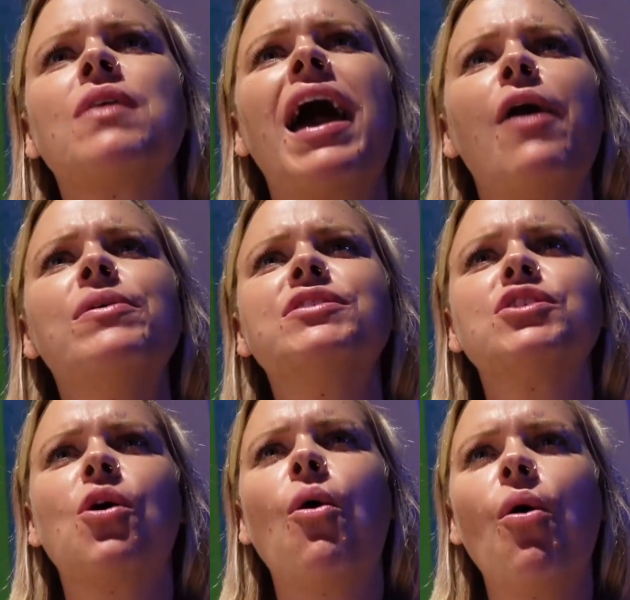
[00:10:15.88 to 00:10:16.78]
How is
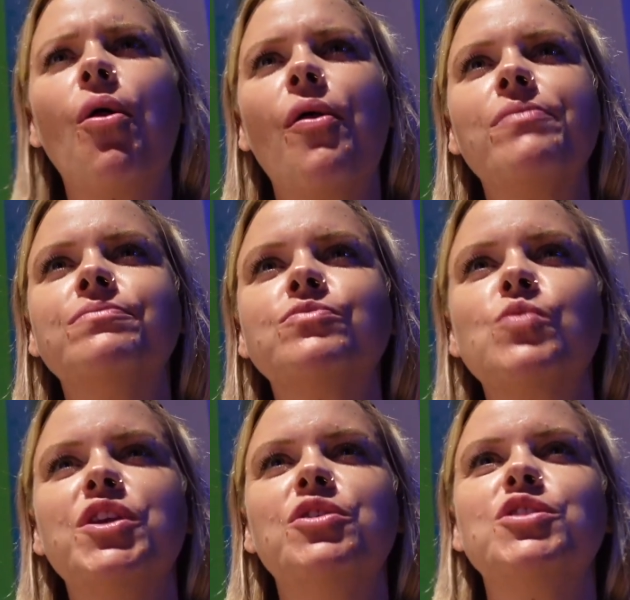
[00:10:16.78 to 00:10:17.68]
it cold
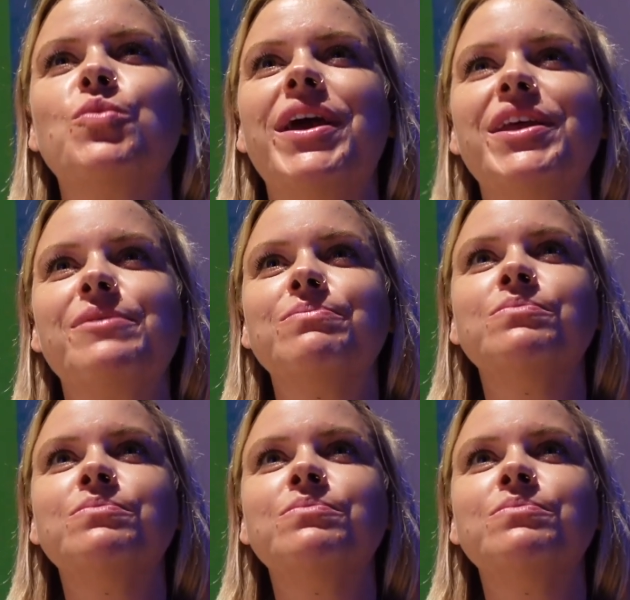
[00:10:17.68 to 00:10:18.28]
when you just waited?